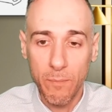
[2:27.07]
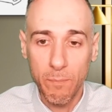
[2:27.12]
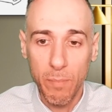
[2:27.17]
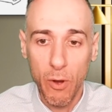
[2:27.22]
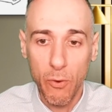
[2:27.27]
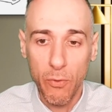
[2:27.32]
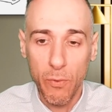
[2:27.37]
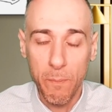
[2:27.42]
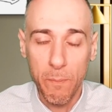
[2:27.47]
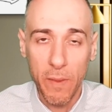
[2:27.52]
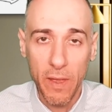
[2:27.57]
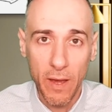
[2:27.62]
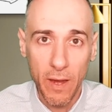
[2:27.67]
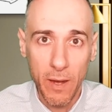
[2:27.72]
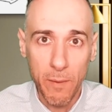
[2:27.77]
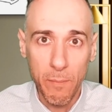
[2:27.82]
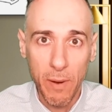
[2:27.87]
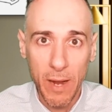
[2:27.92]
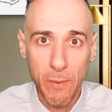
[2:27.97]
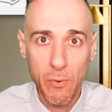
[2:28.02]
both
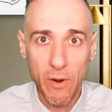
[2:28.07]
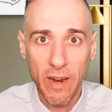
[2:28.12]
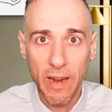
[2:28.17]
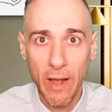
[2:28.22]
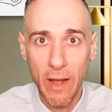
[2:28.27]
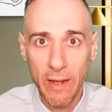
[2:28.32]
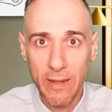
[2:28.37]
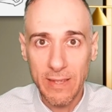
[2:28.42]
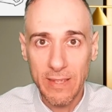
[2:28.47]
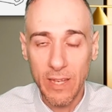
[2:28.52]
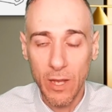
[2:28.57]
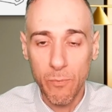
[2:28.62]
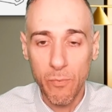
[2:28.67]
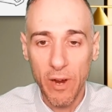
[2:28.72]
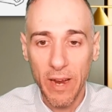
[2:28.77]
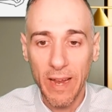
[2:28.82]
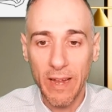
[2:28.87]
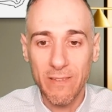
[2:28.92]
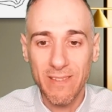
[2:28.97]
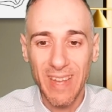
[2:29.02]
buy breakout and sell
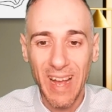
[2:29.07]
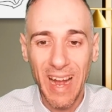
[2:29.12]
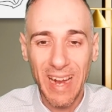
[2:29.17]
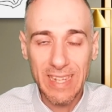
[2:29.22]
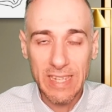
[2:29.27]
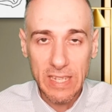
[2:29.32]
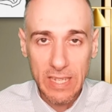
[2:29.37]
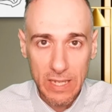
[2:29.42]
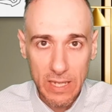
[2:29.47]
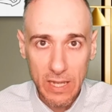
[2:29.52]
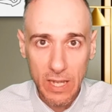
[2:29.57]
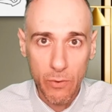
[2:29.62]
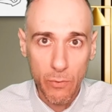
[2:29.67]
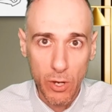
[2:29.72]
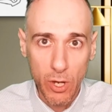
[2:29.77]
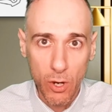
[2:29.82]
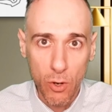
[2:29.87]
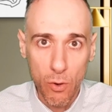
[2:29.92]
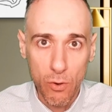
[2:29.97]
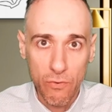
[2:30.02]
breakouts. Ideally,
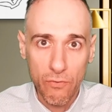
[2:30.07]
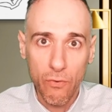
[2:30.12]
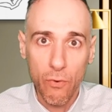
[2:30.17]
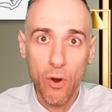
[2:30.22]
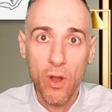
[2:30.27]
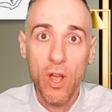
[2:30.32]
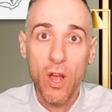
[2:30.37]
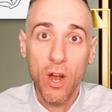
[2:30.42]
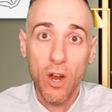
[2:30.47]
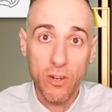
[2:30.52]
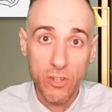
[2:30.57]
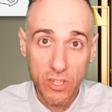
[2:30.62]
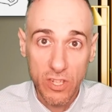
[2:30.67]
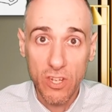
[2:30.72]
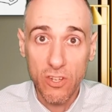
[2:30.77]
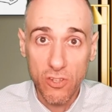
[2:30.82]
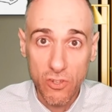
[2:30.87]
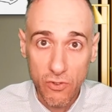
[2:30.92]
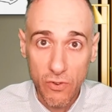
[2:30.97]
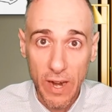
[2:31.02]
what you're going for are
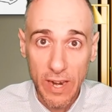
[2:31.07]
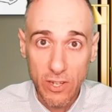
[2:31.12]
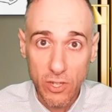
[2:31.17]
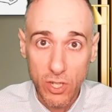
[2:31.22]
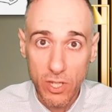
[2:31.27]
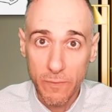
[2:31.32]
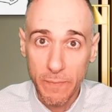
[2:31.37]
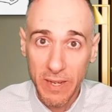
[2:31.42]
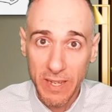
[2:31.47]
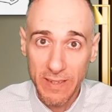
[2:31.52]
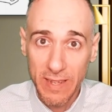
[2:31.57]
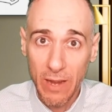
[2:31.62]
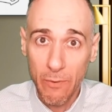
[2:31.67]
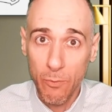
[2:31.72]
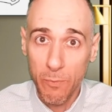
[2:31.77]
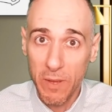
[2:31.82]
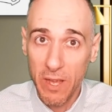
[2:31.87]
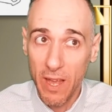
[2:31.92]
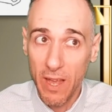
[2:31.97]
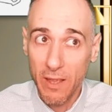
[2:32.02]
stealth strategies, because that
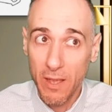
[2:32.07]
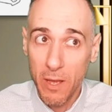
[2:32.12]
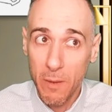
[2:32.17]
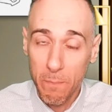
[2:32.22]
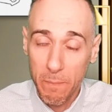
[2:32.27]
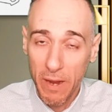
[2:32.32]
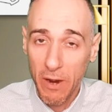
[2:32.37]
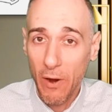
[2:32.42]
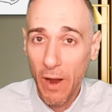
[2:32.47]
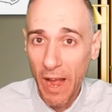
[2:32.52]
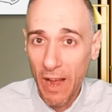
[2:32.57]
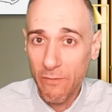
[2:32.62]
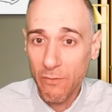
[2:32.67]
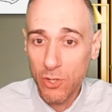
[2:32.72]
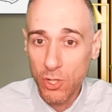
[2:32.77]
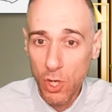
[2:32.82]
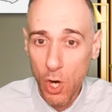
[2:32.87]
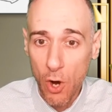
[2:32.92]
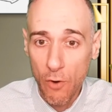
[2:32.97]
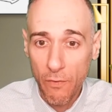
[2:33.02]
would be a bear
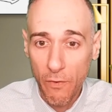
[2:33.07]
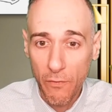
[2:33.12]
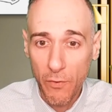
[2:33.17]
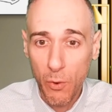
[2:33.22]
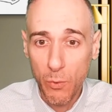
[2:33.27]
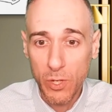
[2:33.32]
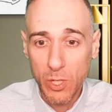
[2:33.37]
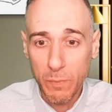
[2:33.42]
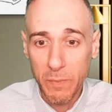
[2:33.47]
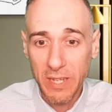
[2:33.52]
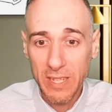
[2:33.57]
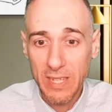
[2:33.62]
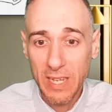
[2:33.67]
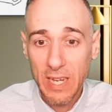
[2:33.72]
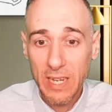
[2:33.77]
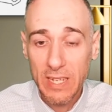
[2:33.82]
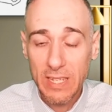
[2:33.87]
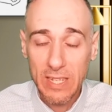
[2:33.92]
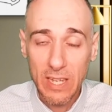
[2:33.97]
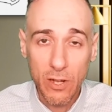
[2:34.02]
average overview, which means
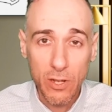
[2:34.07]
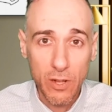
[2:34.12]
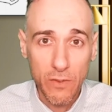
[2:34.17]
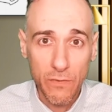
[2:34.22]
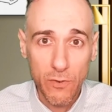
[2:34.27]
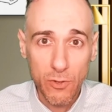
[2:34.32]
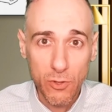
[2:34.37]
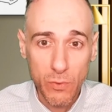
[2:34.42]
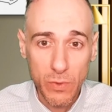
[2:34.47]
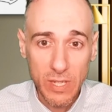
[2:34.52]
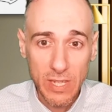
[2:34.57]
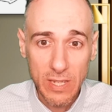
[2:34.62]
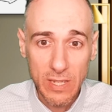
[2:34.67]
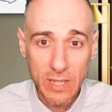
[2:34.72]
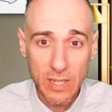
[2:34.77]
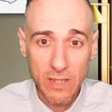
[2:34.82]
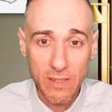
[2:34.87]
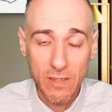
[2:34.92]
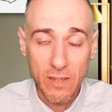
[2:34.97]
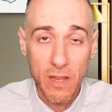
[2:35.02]
selling the first
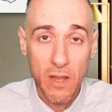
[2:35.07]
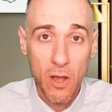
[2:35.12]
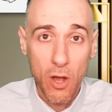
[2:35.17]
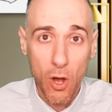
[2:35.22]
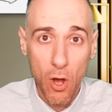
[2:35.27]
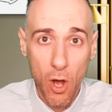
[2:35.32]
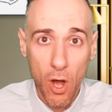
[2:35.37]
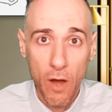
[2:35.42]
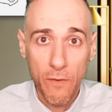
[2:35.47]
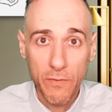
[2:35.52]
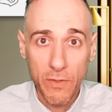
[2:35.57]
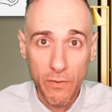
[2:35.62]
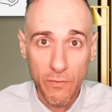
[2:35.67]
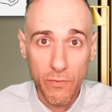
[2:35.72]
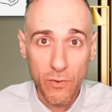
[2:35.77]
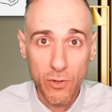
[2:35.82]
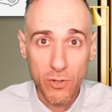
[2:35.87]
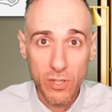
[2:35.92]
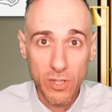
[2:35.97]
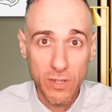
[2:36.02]
resistance off the
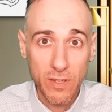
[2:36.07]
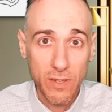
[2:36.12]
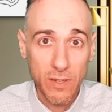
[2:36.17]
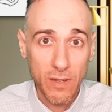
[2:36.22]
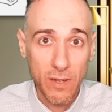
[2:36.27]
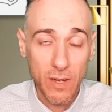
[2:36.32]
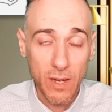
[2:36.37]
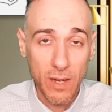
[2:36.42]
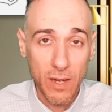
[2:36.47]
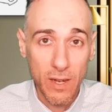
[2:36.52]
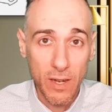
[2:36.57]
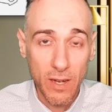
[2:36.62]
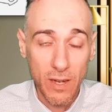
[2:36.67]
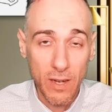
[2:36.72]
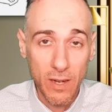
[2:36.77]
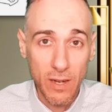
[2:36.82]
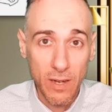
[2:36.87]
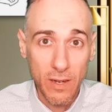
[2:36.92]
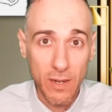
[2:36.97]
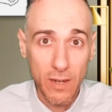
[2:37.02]
first
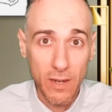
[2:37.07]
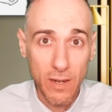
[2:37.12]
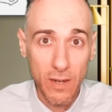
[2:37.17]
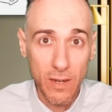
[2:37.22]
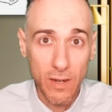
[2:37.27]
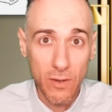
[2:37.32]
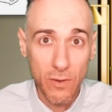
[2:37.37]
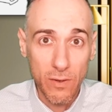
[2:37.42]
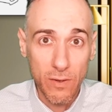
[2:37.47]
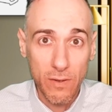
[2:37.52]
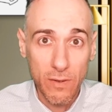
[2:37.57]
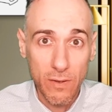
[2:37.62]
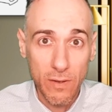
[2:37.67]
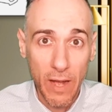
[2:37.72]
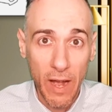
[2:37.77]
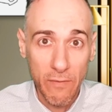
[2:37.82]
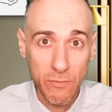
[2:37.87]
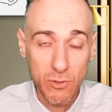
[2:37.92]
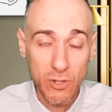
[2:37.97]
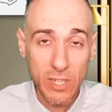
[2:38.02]

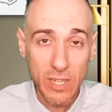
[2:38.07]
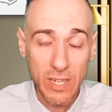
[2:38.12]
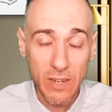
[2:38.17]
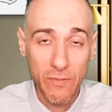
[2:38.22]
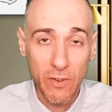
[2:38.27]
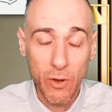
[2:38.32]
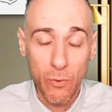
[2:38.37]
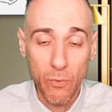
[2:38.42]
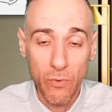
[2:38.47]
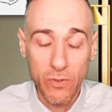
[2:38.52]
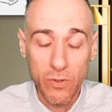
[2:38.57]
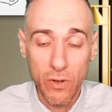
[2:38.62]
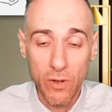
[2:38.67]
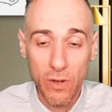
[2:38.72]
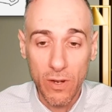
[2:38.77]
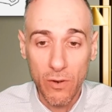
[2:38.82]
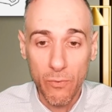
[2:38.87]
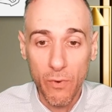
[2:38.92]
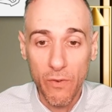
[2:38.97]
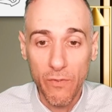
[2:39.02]
after a significant
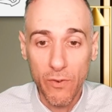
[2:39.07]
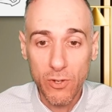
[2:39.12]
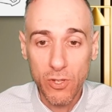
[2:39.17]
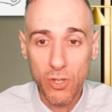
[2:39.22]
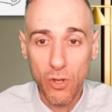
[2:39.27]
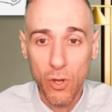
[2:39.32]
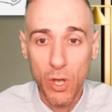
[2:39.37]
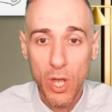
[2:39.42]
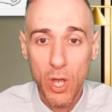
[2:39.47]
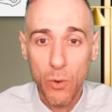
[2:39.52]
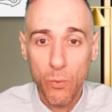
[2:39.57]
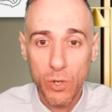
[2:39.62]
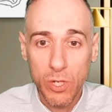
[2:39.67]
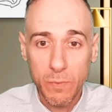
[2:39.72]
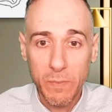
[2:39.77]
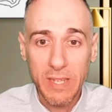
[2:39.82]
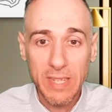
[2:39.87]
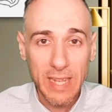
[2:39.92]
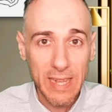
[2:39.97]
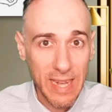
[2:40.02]
reversal,
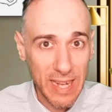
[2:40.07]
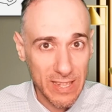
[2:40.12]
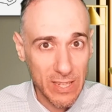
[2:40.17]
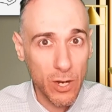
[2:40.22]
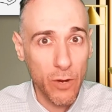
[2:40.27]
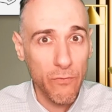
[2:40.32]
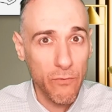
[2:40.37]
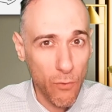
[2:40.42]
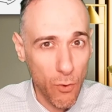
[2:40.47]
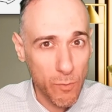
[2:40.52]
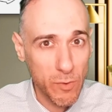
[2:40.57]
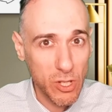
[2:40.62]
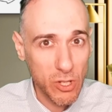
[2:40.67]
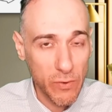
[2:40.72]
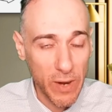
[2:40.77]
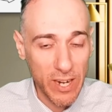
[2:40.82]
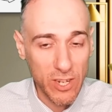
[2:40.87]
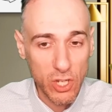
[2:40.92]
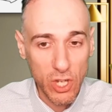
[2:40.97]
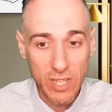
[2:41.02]
which means that that's a conformist
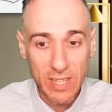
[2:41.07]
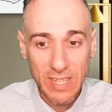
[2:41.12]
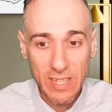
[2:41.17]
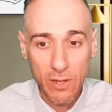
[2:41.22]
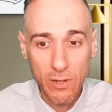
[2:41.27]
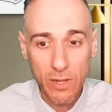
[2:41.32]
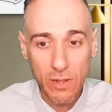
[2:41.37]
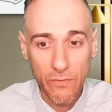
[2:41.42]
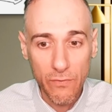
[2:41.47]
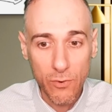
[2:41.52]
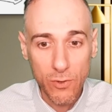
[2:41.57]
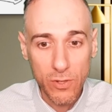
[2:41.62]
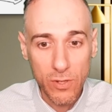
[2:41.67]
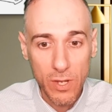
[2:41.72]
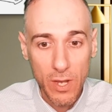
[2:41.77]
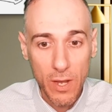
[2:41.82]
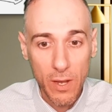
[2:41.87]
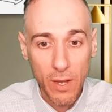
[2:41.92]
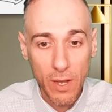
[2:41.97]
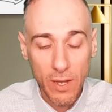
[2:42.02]
strategy, and selling the
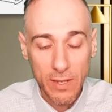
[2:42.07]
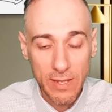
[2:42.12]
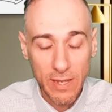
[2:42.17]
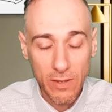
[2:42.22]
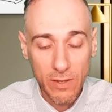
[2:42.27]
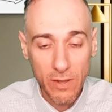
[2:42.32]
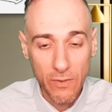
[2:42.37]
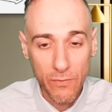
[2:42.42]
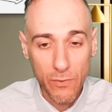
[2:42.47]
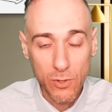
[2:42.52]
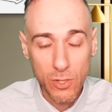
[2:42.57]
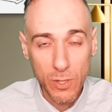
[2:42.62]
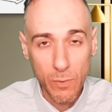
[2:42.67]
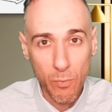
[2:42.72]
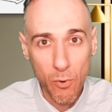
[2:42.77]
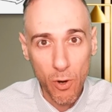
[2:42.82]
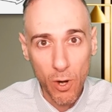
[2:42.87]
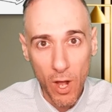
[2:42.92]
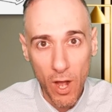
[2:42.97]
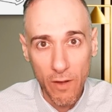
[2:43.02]
first
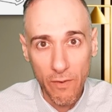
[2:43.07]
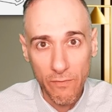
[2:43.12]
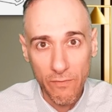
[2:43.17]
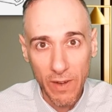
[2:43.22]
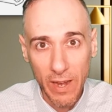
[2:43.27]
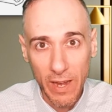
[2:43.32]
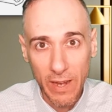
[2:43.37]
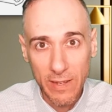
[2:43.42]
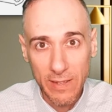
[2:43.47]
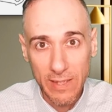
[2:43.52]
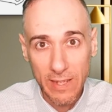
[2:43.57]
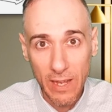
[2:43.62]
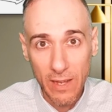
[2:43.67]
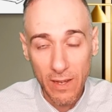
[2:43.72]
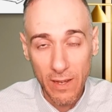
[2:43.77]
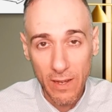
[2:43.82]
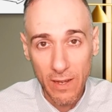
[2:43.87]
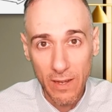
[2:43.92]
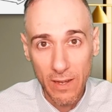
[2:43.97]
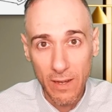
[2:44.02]
support
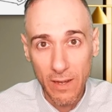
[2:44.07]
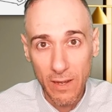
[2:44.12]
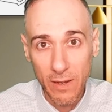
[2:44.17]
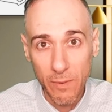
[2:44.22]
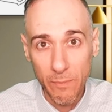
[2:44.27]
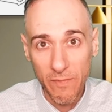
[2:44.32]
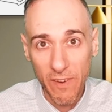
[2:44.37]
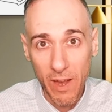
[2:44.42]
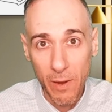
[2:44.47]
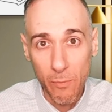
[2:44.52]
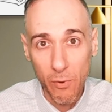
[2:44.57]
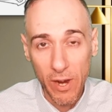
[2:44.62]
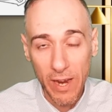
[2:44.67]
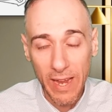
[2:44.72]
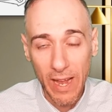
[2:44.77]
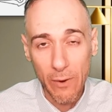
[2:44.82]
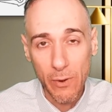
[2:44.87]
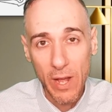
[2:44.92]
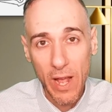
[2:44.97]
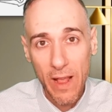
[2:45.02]
via
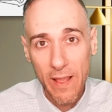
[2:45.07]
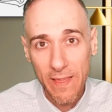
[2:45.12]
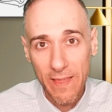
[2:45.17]
breakout.